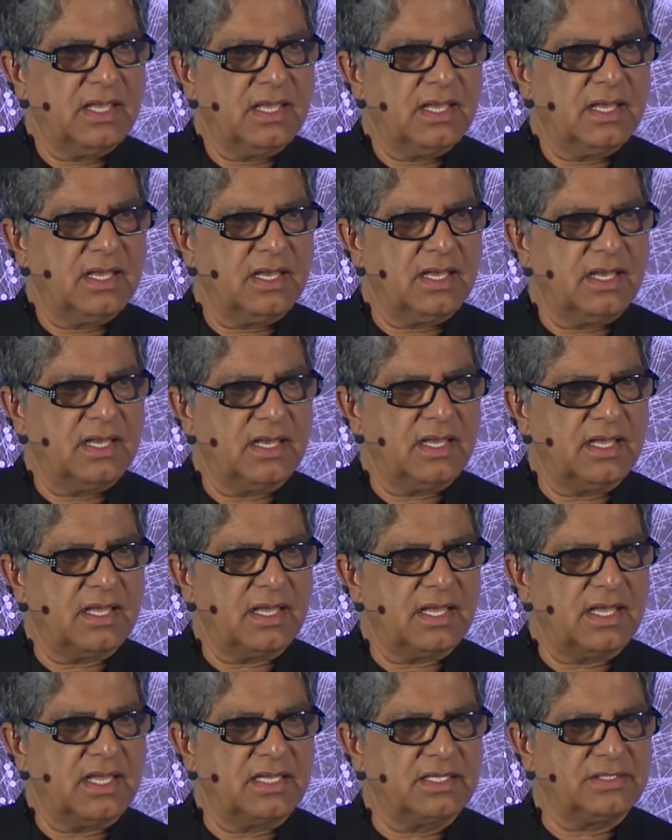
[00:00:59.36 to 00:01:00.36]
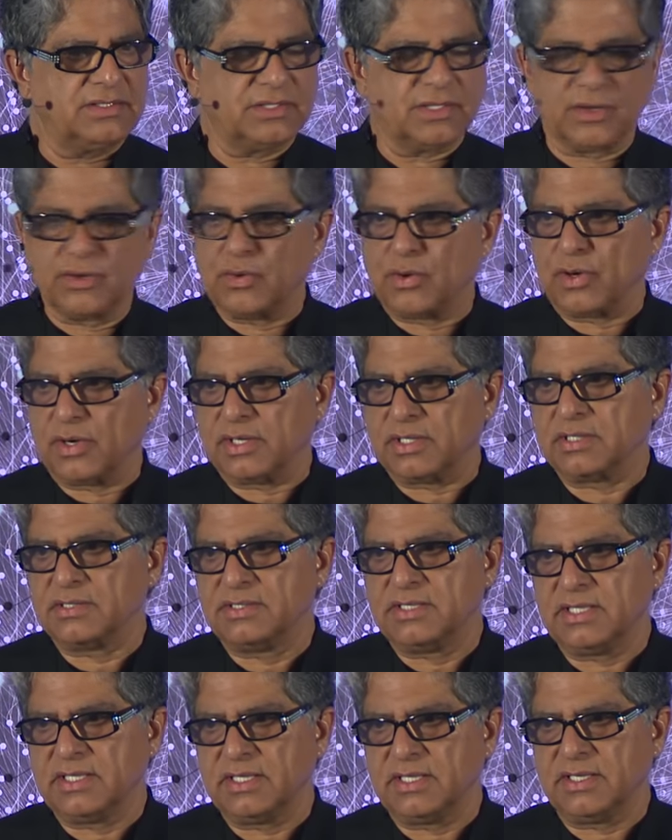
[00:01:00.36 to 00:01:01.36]
and Tagore,
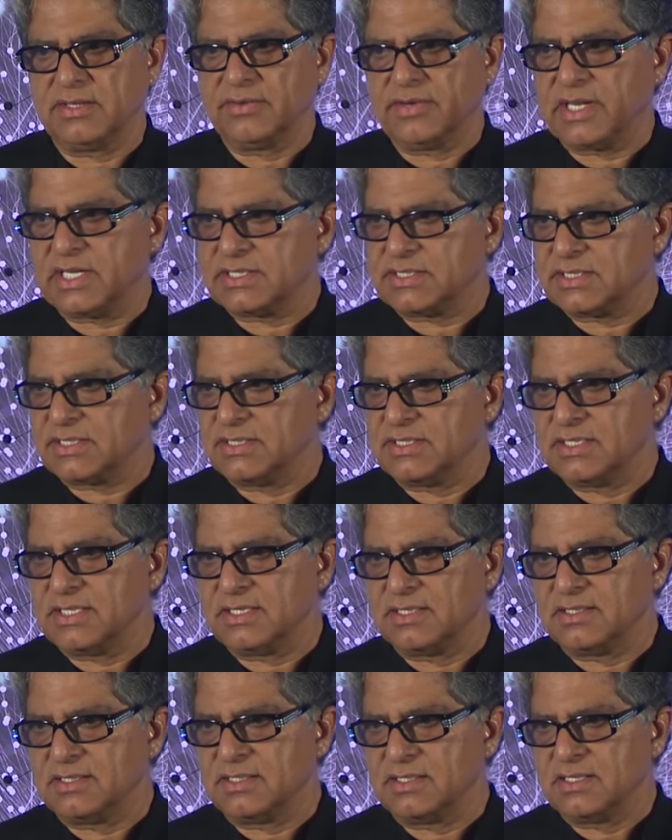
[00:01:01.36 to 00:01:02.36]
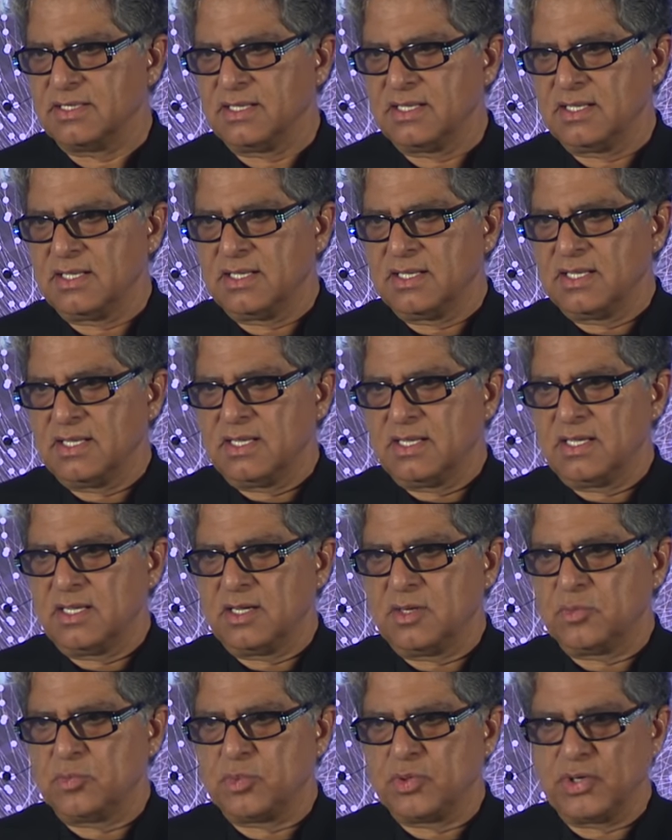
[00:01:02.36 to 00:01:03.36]
the great Indian
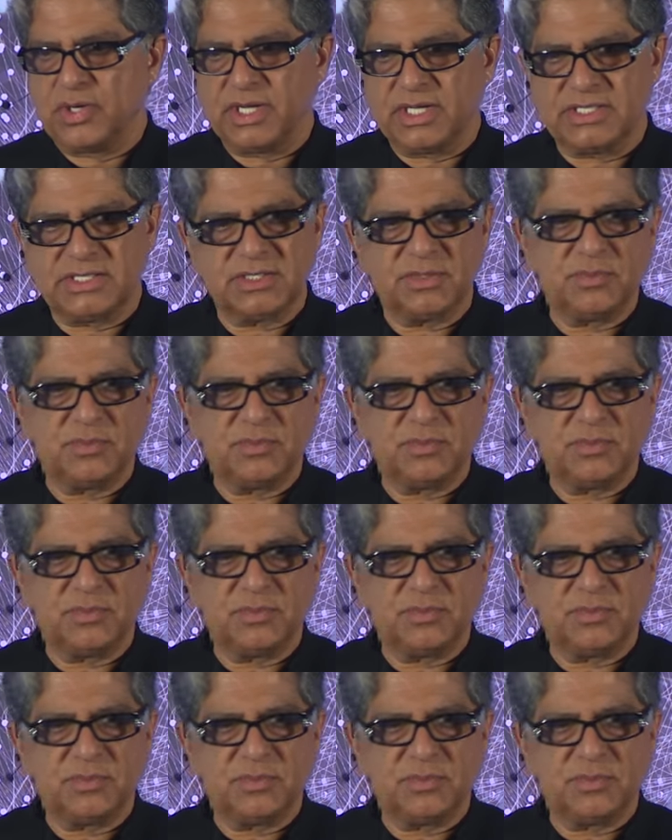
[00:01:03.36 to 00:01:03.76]
poet,